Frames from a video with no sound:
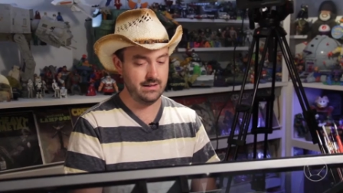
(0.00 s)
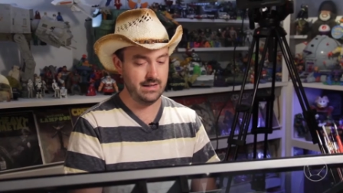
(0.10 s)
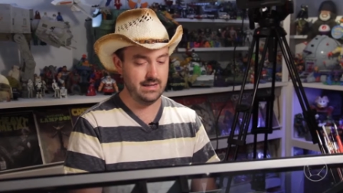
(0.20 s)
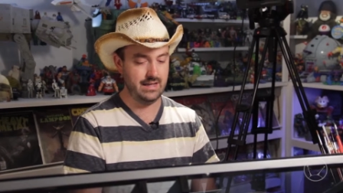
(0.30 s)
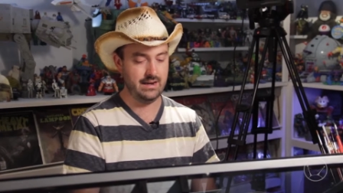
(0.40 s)

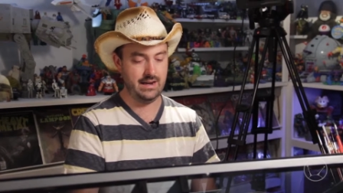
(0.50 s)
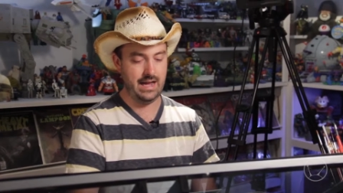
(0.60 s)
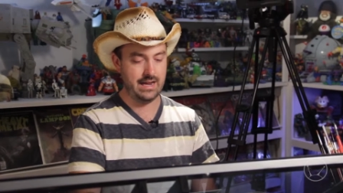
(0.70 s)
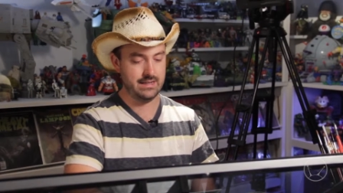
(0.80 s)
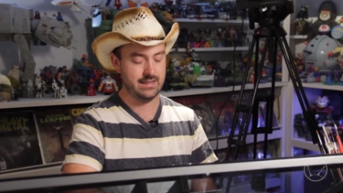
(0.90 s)
that then I
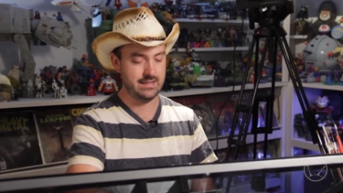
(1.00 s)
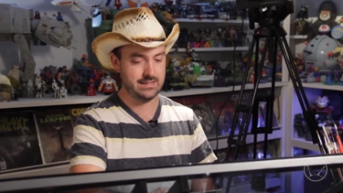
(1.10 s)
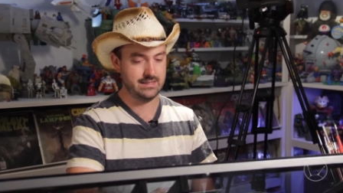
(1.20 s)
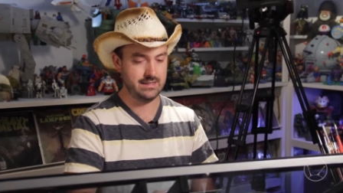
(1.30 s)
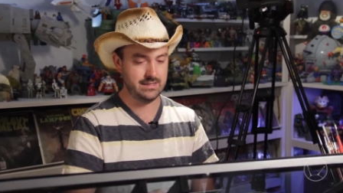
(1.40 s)
added
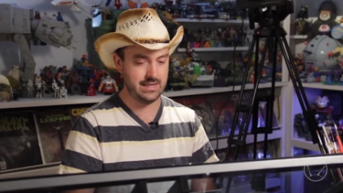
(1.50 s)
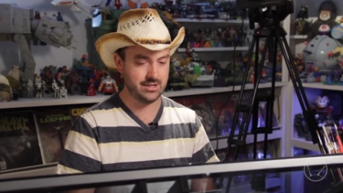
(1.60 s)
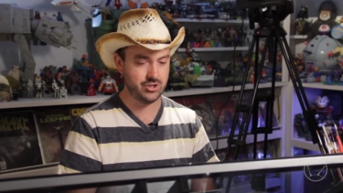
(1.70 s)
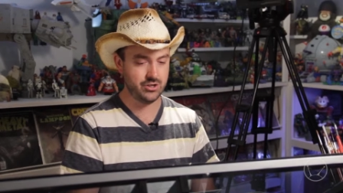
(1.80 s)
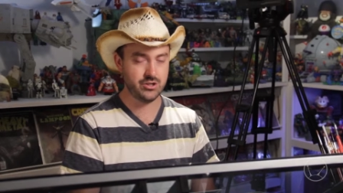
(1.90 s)
this this
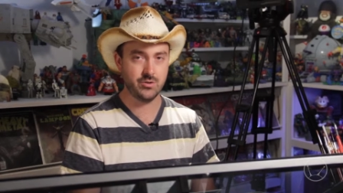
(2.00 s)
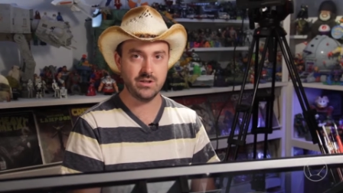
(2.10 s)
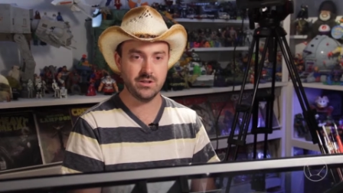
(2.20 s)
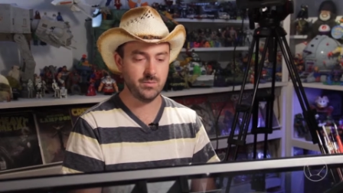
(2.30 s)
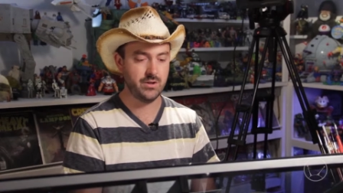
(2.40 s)
texture to
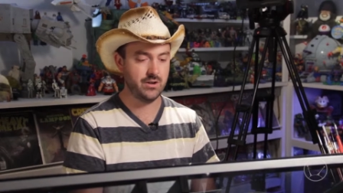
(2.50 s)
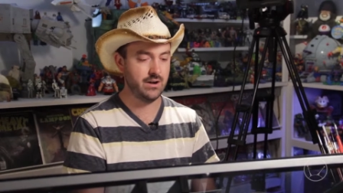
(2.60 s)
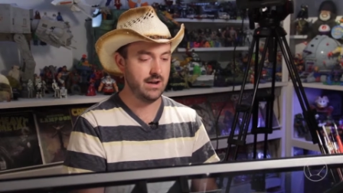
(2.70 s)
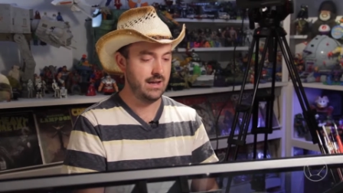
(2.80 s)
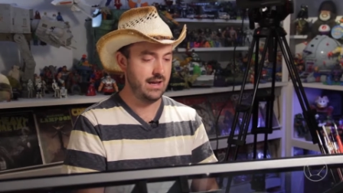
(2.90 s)
it in the
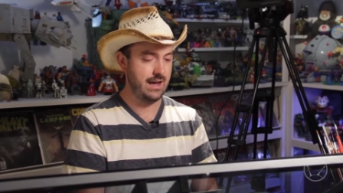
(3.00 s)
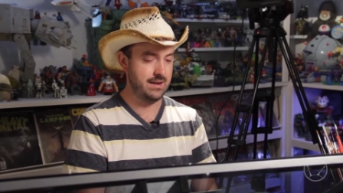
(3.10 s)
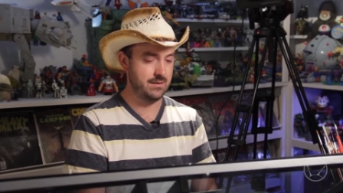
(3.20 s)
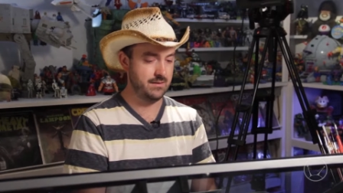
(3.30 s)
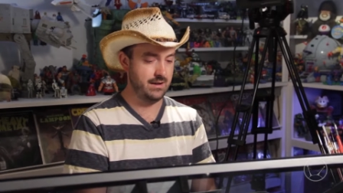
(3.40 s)
computer
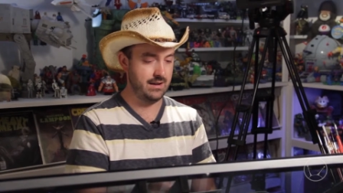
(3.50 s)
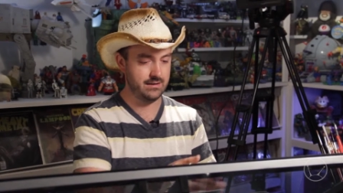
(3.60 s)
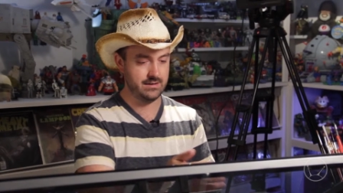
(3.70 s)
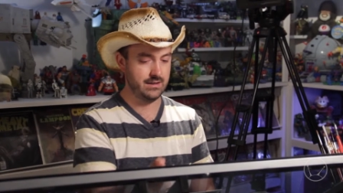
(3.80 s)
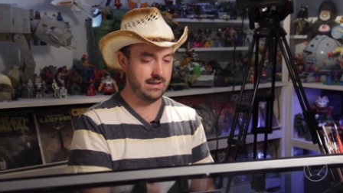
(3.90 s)
and
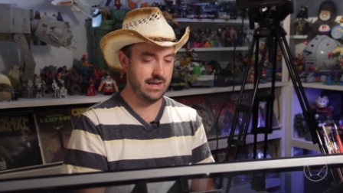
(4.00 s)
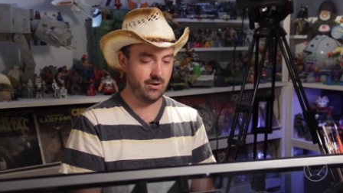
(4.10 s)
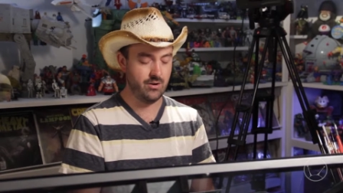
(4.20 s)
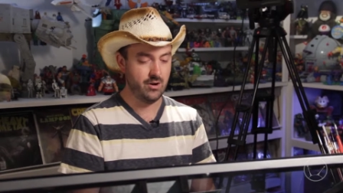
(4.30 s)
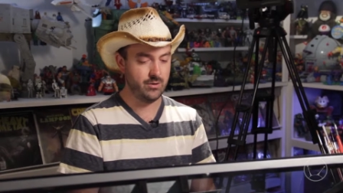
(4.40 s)
and did a
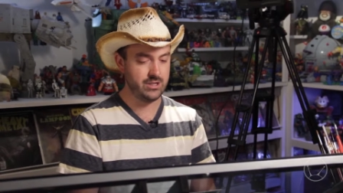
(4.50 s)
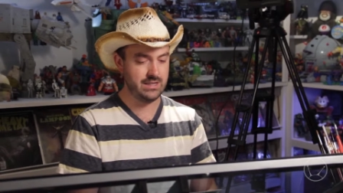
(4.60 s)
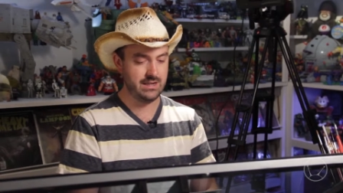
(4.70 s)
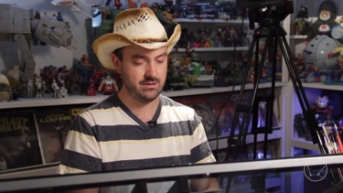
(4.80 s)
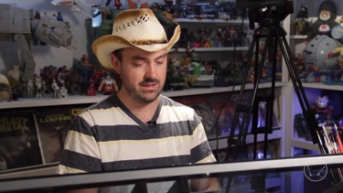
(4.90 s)
layout, which I
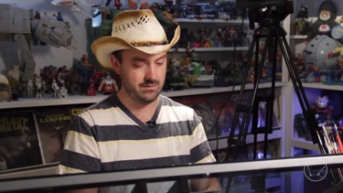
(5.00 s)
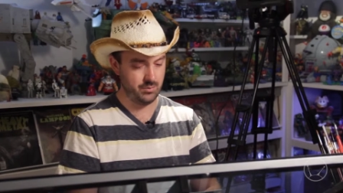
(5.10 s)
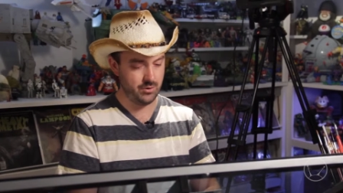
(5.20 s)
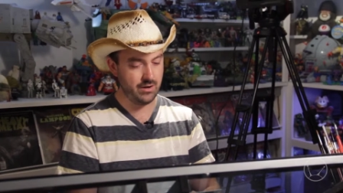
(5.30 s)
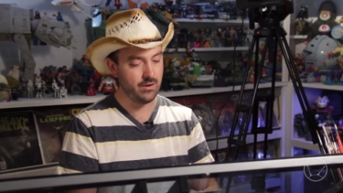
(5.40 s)
think
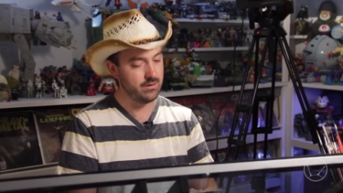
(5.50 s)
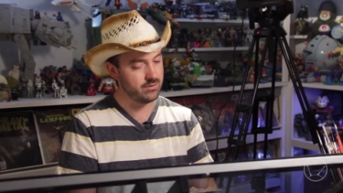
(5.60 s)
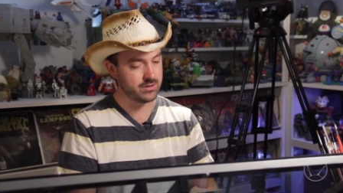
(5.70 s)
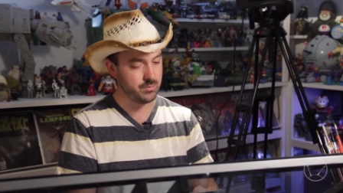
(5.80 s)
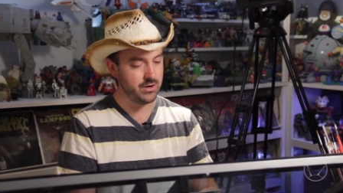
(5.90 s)
did pretty
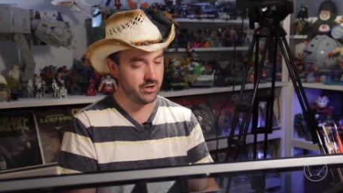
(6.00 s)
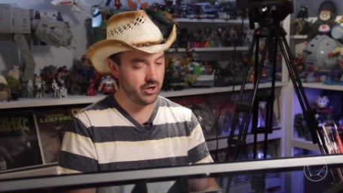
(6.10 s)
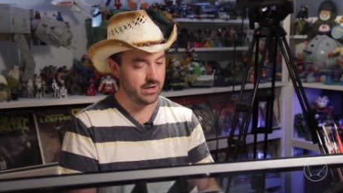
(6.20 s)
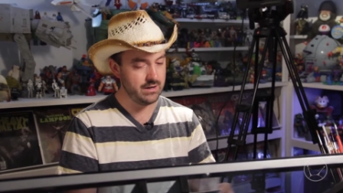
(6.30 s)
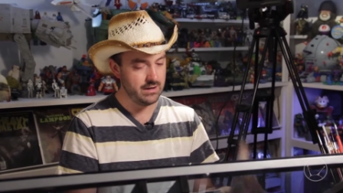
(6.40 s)
looked pretty
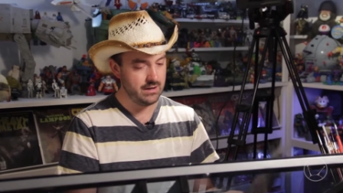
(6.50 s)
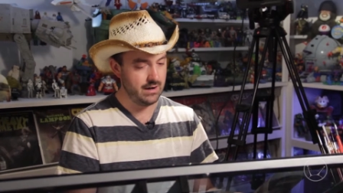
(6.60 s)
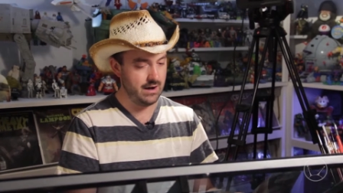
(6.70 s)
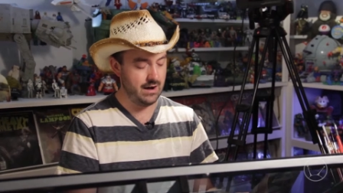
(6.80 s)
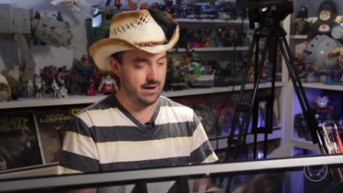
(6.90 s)
good.
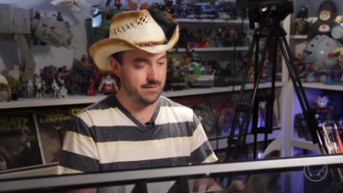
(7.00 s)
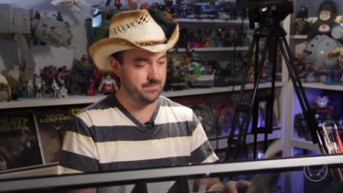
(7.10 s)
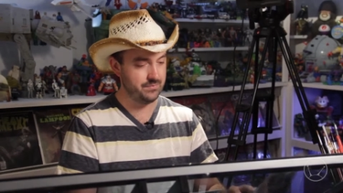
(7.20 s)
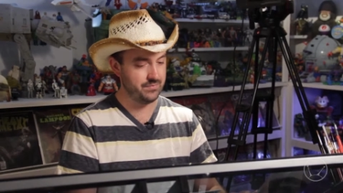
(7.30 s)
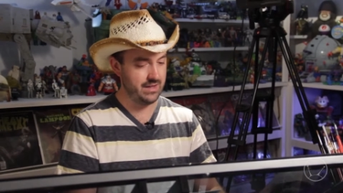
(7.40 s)

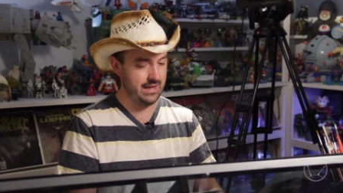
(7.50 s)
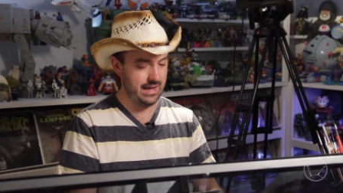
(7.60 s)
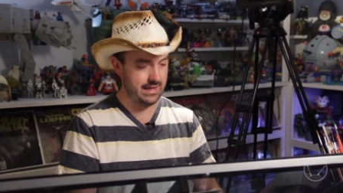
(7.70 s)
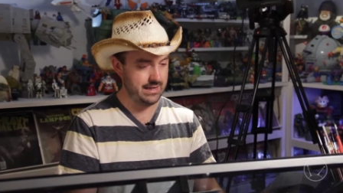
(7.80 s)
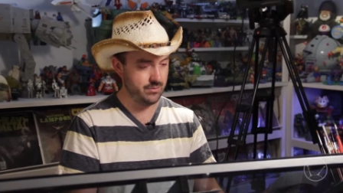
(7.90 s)
Um,
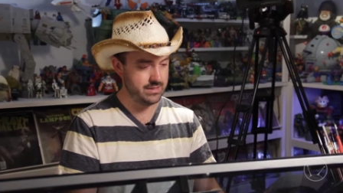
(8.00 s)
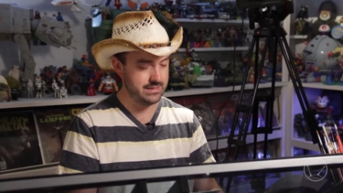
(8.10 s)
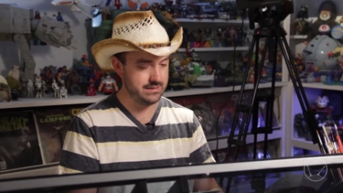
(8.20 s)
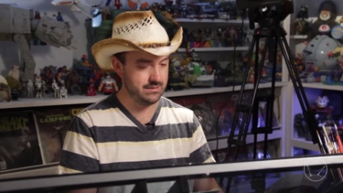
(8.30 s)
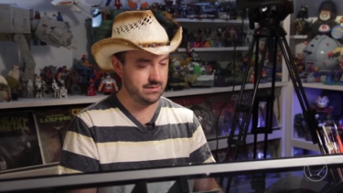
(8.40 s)
and it
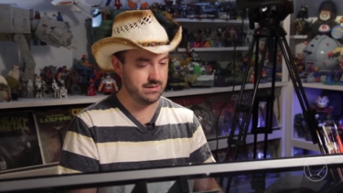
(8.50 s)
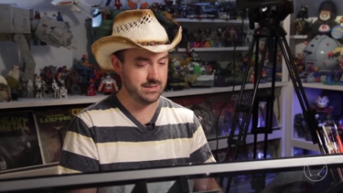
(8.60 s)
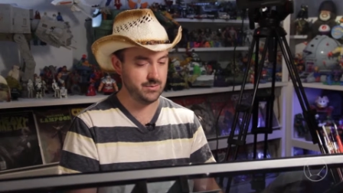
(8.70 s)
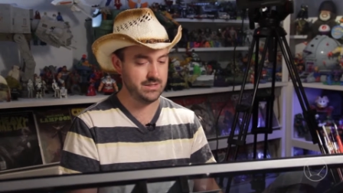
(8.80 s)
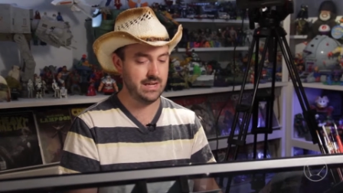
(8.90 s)
was
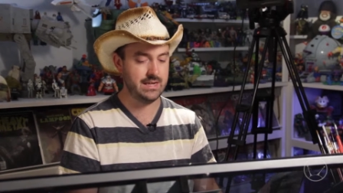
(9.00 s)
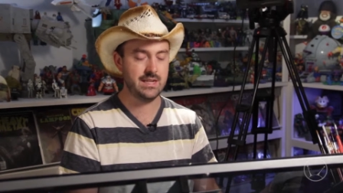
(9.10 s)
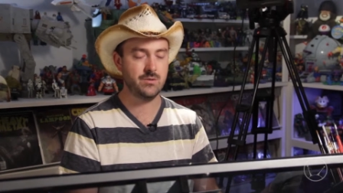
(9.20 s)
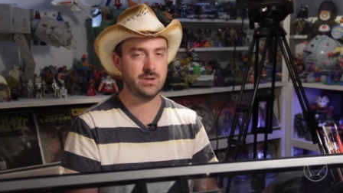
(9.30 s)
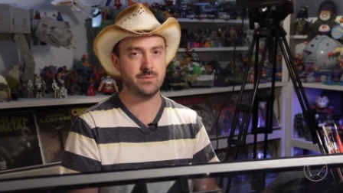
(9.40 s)
this was the
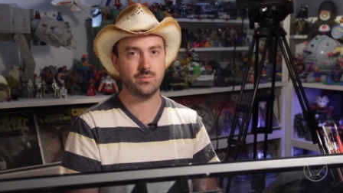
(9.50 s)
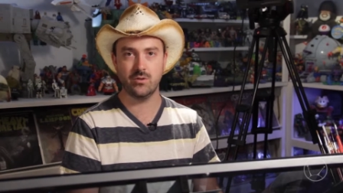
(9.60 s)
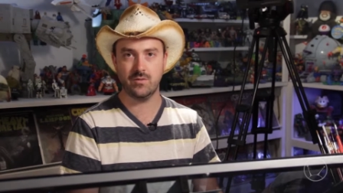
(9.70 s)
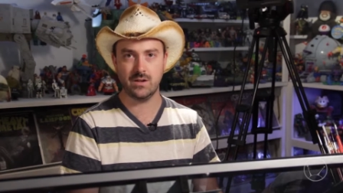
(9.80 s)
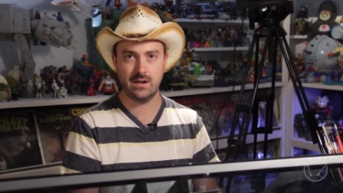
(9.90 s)
idea was a proof of